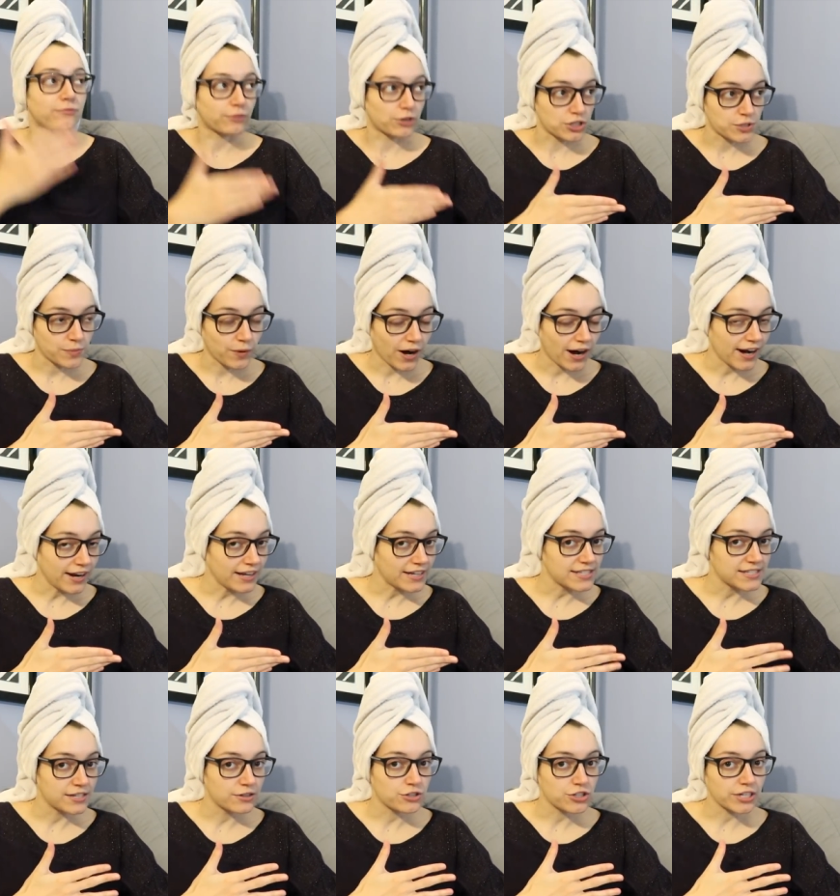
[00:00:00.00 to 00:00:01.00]
First part
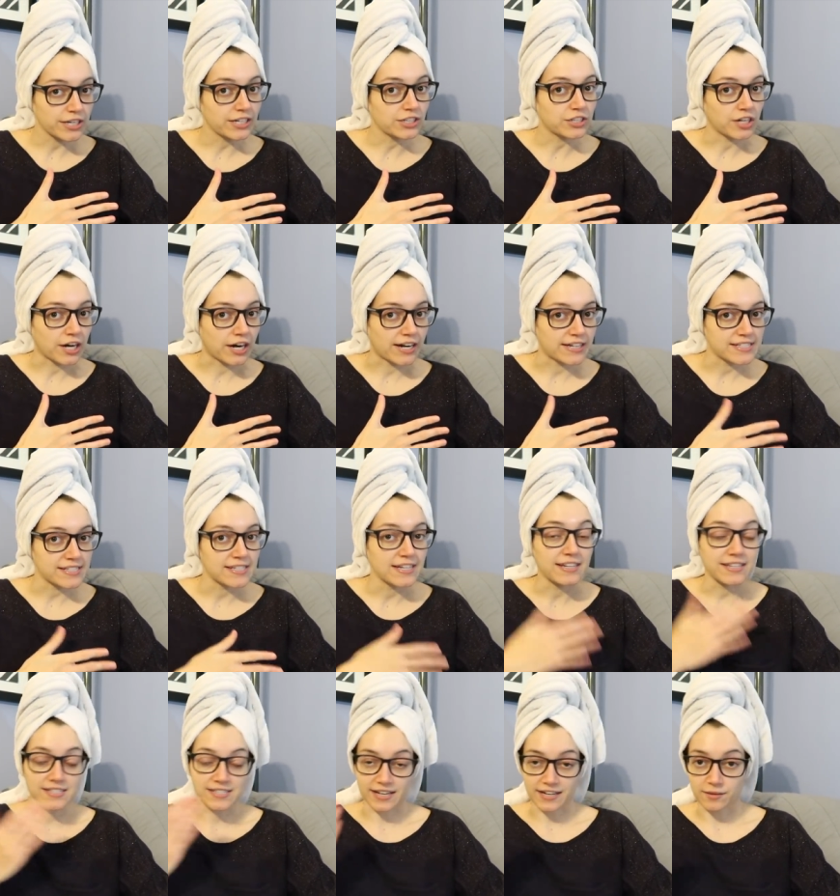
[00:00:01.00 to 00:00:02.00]
is usually endurance,
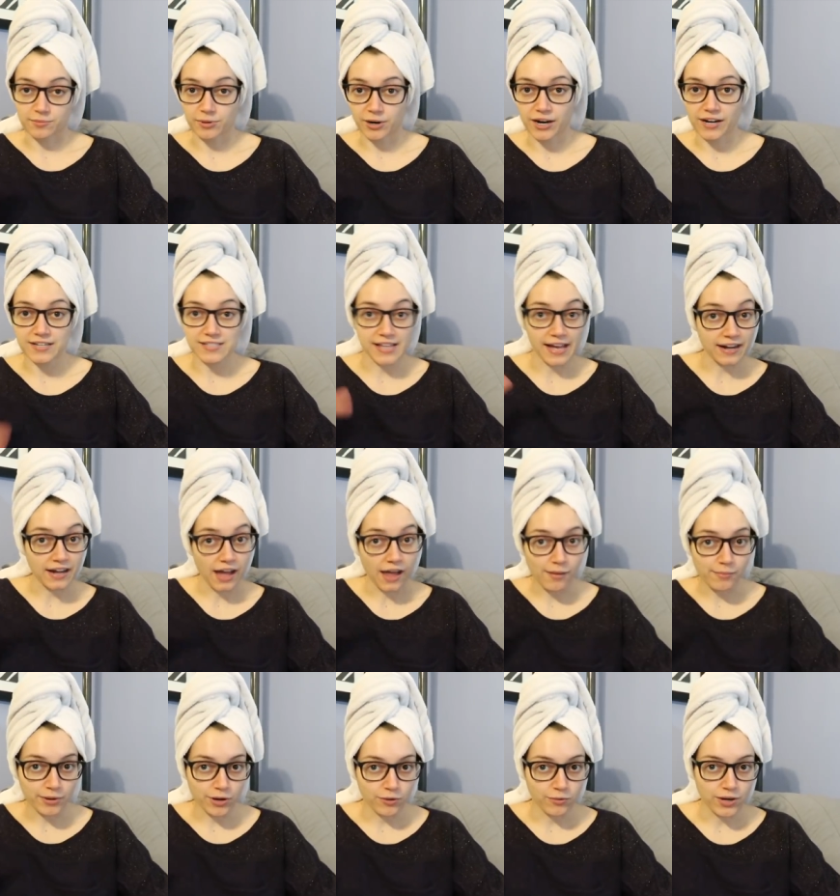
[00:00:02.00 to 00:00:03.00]
second part is that
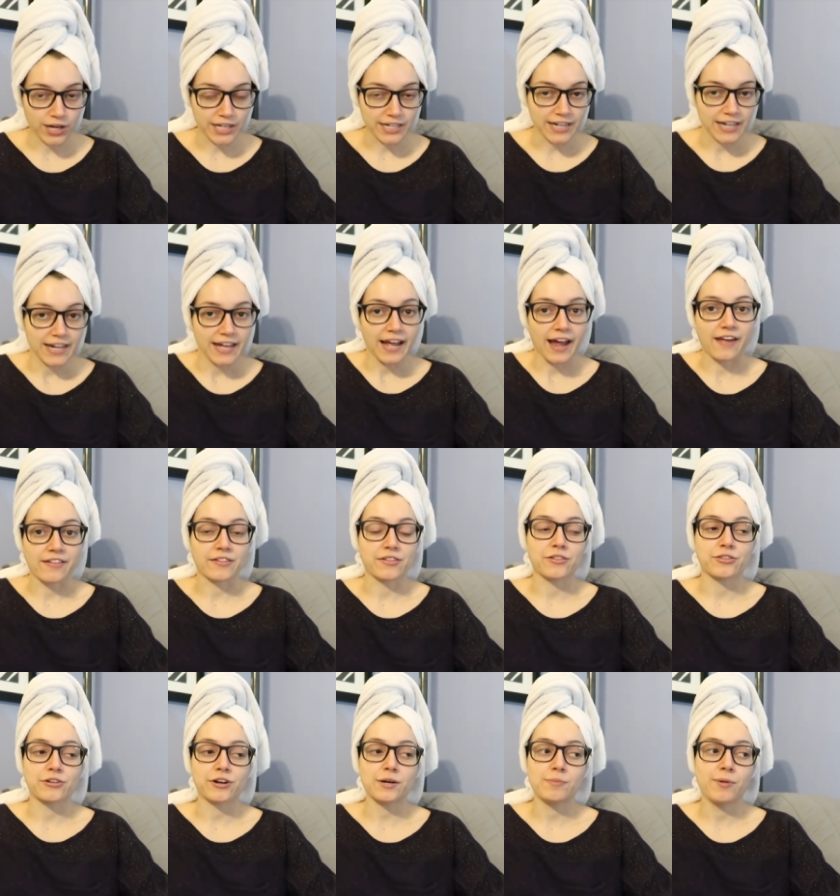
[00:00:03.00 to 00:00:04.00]
combo one, and then
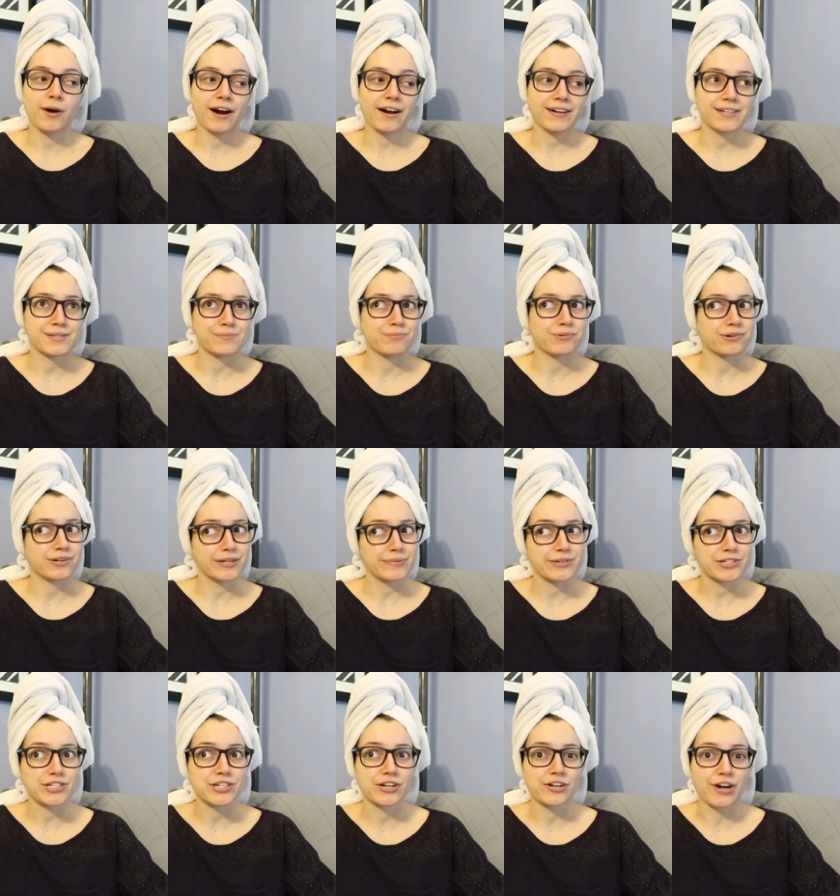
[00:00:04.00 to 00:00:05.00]
the third part is pretty
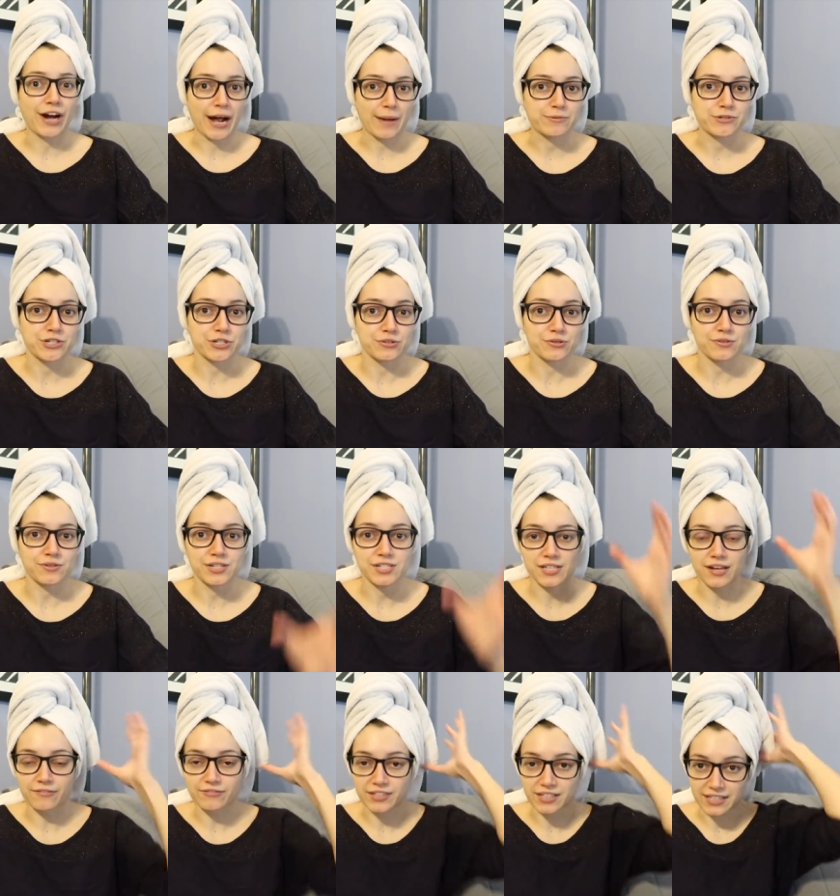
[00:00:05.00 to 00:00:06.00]
much a crapshoot, because
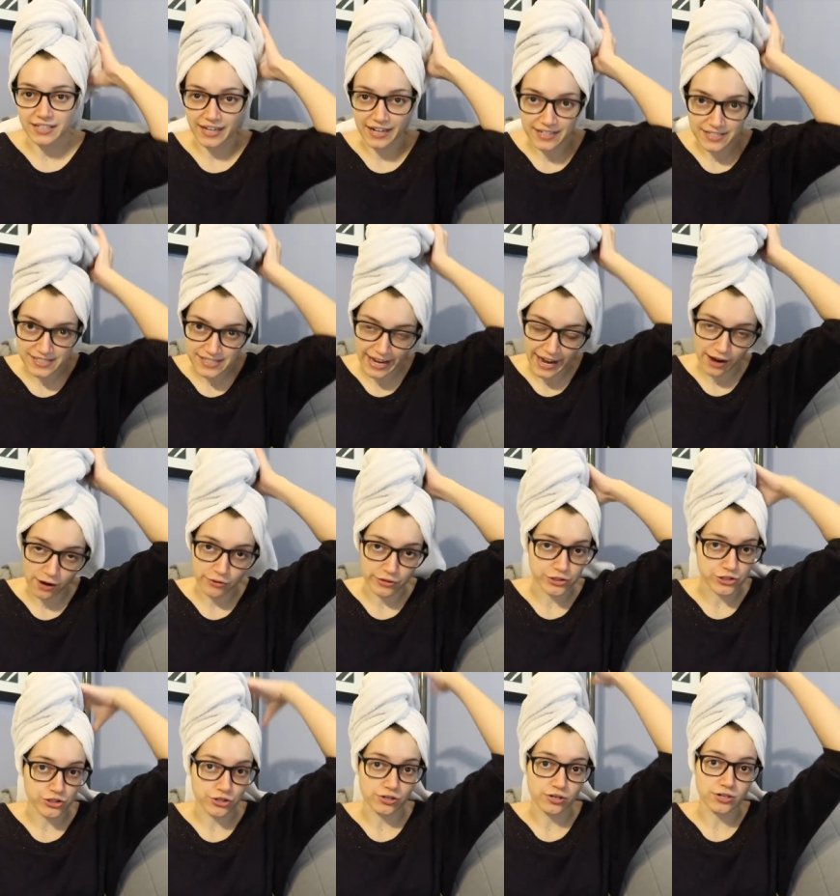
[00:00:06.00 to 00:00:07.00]
you have to guess how
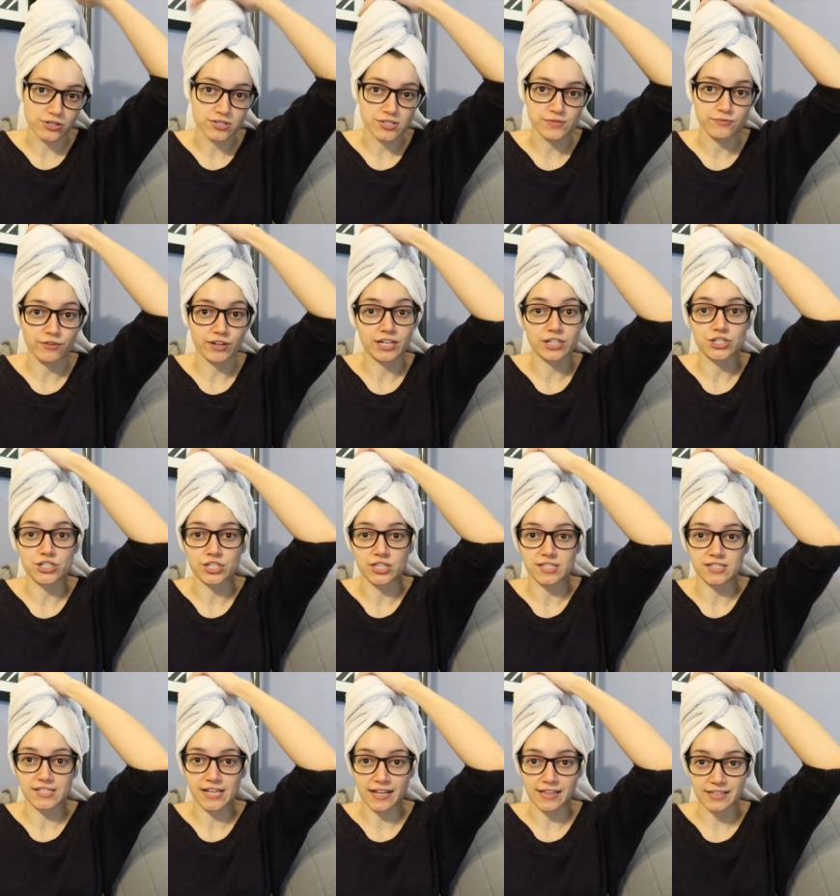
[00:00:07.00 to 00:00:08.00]
the jurors finish
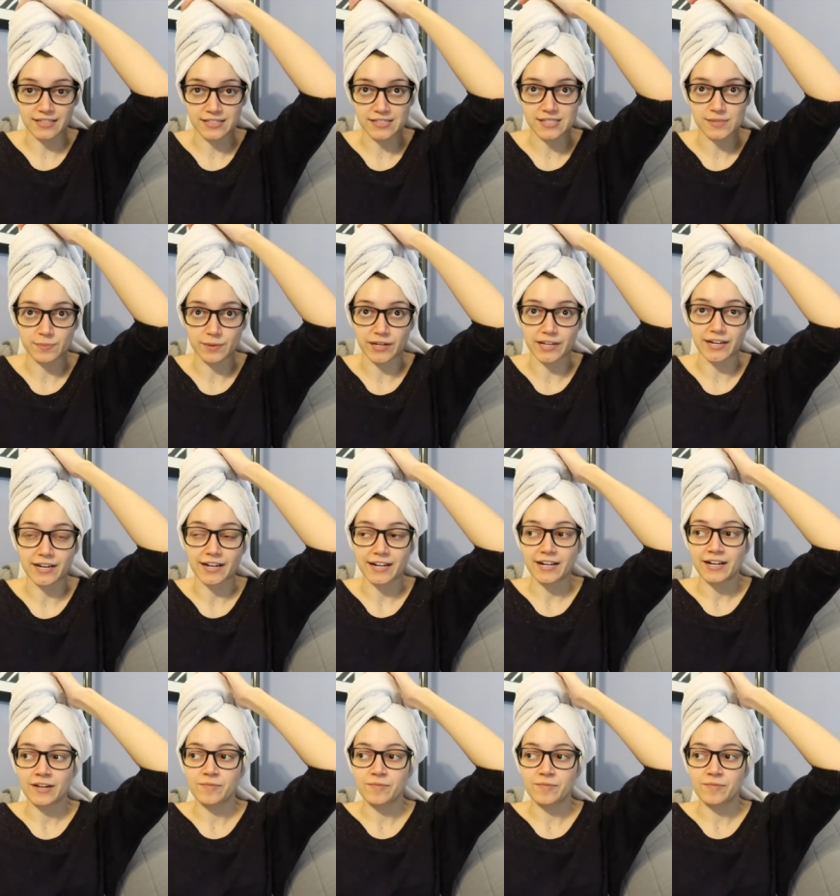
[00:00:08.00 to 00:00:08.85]
the sentence, but